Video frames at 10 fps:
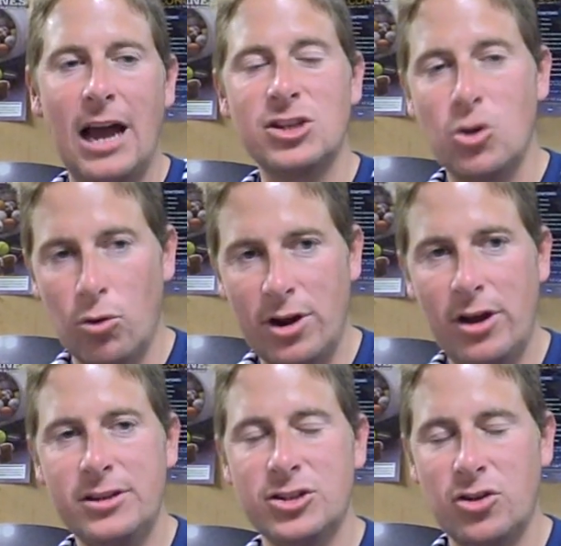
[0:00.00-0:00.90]
Got scored
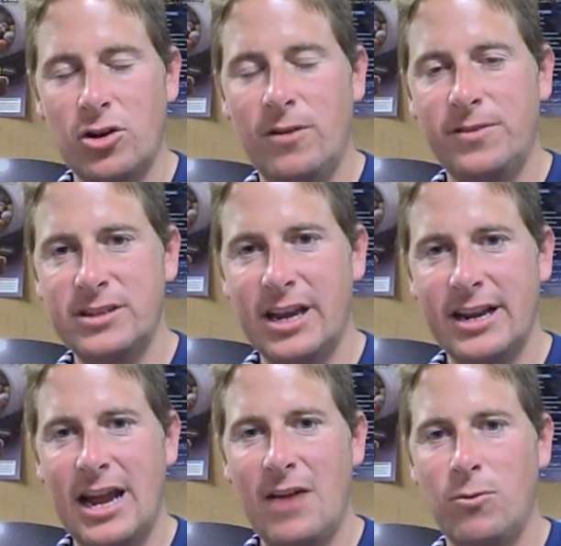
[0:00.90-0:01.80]
on to start off the
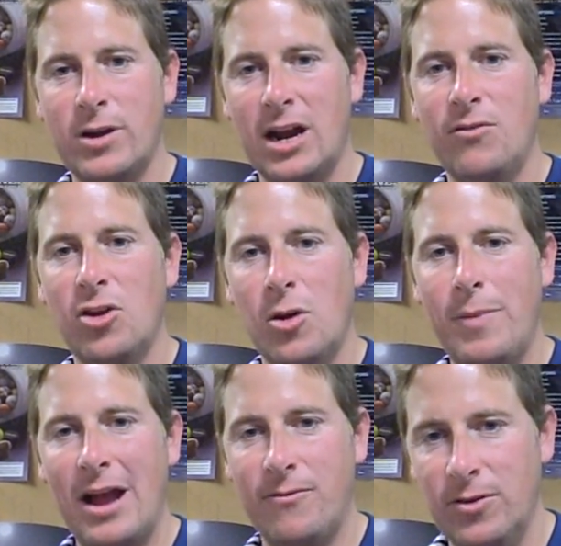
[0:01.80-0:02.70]
second half. We're kind of on our
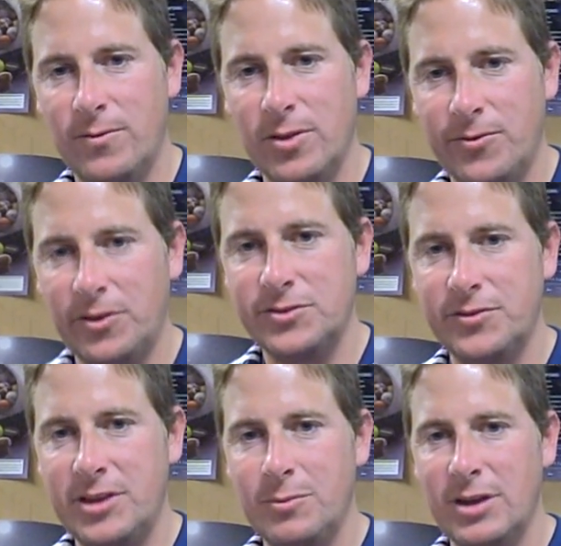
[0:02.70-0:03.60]
back foot for the first
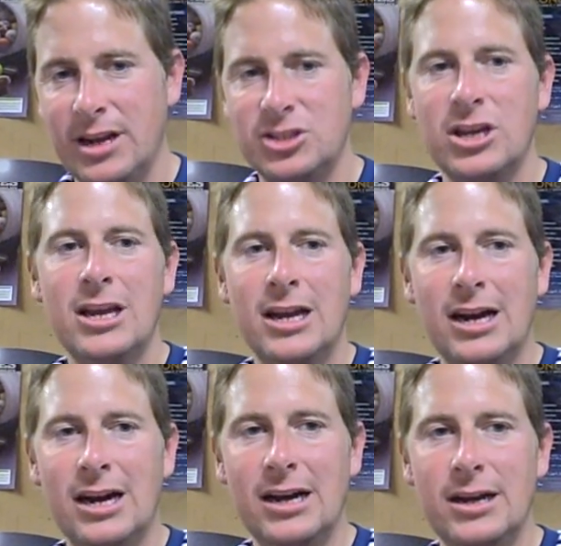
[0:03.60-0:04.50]
15 minutes.
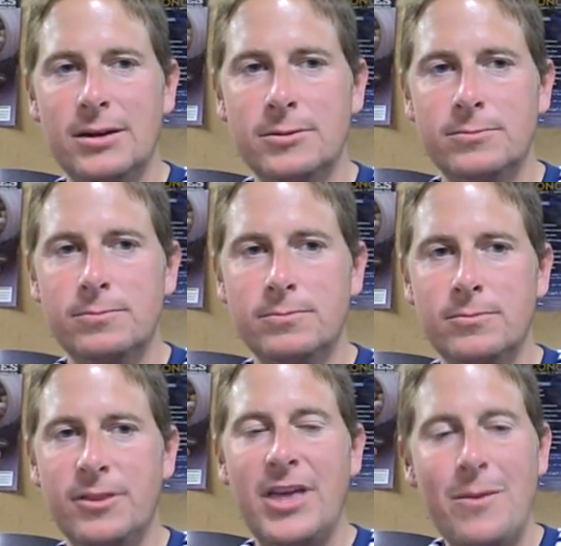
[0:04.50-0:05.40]

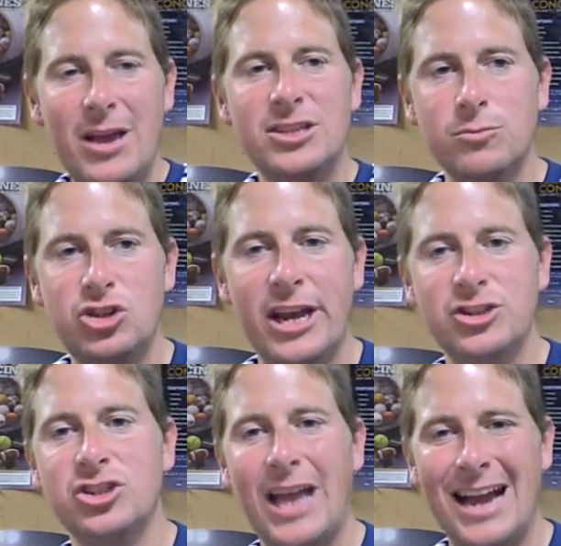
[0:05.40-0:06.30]
They made some
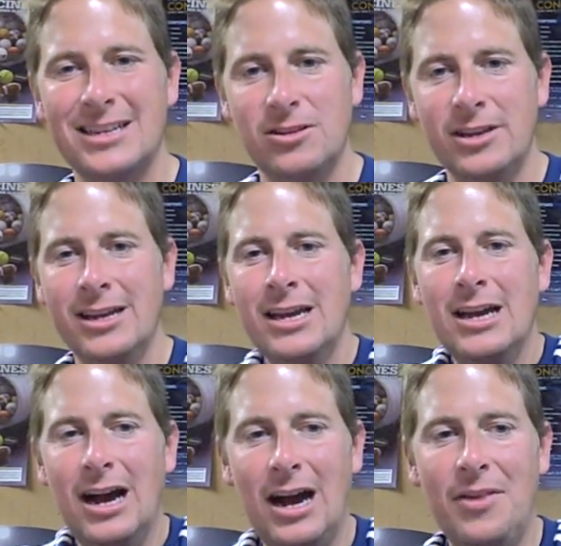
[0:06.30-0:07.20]
changes tactically,
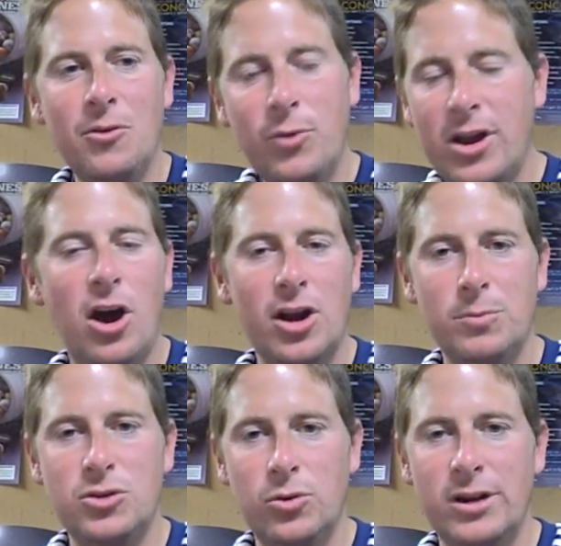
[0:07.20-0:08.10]
and then we caught
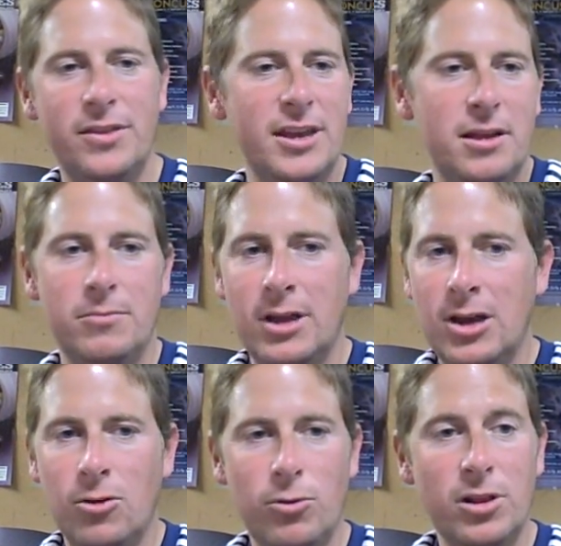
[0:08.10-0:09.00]
up to it. And then
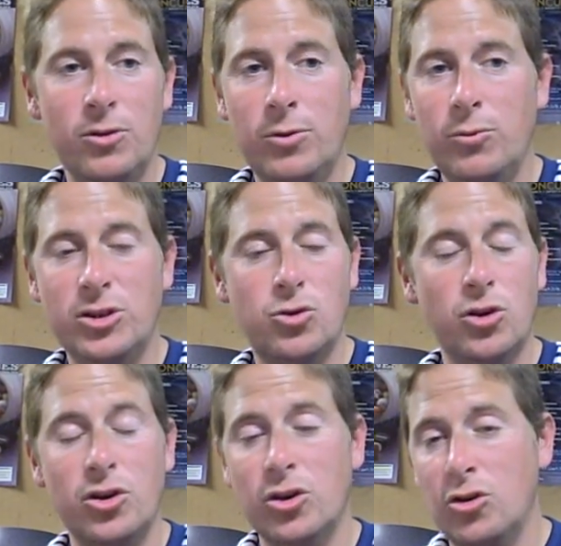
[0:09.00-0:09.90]
really we
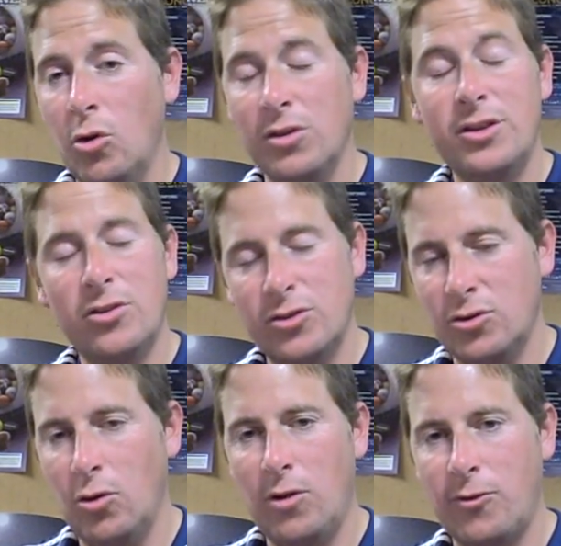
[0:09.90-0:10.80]
scored a good goal, another
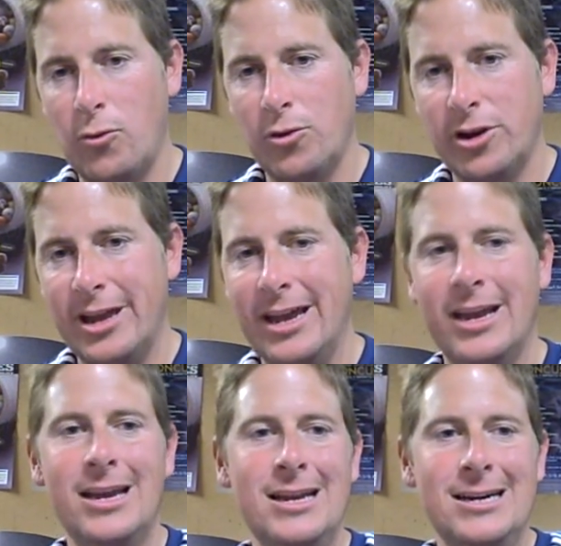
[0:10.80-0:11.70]
good goal off a corner
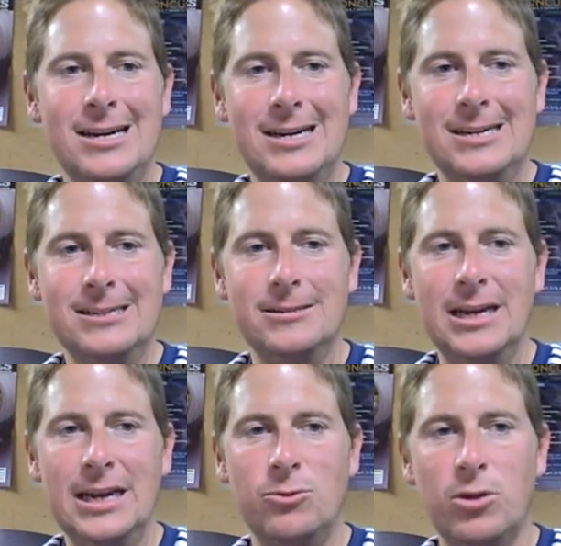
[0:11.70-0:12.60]
kick.
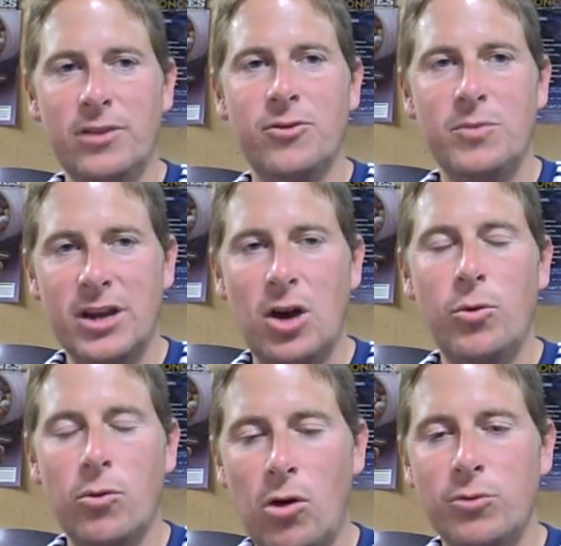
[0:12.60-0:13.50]
And really from then
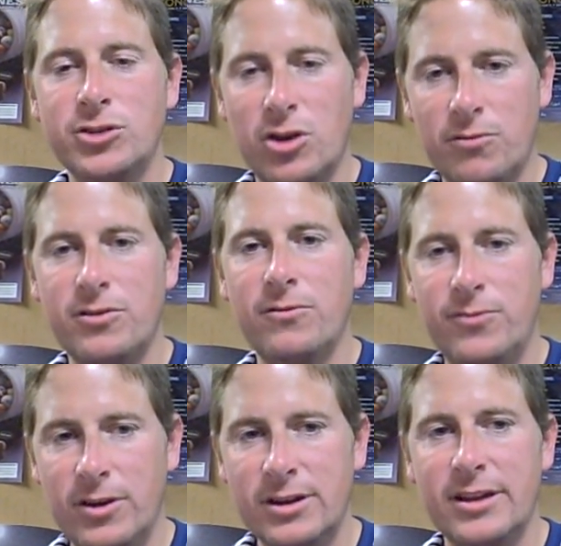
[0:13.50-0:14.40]
on, we were always on our
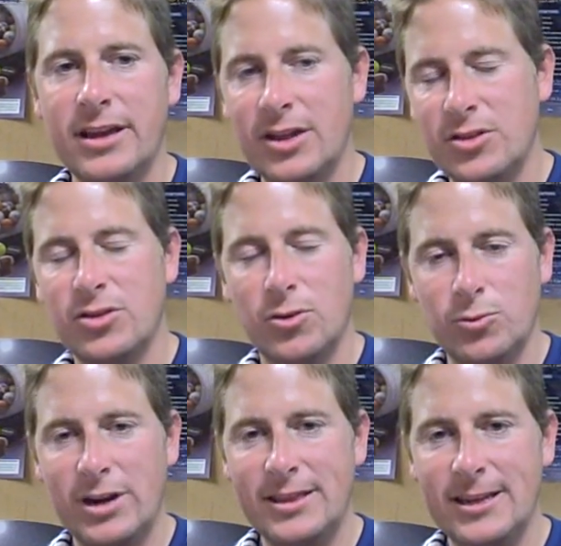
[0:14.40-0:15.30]
front foot and then got the
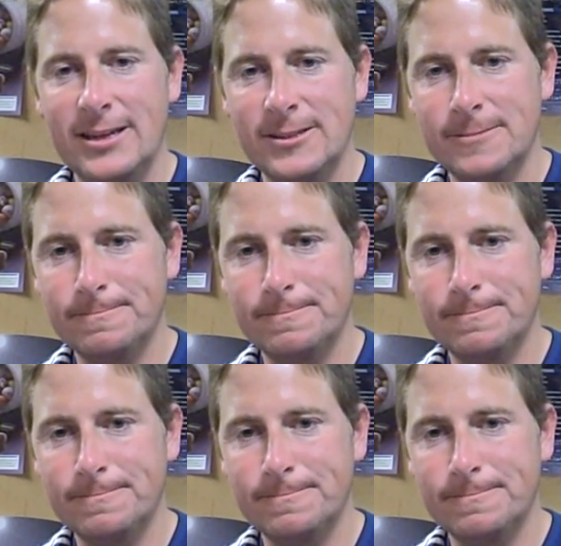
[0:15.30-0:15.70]
third one at the end.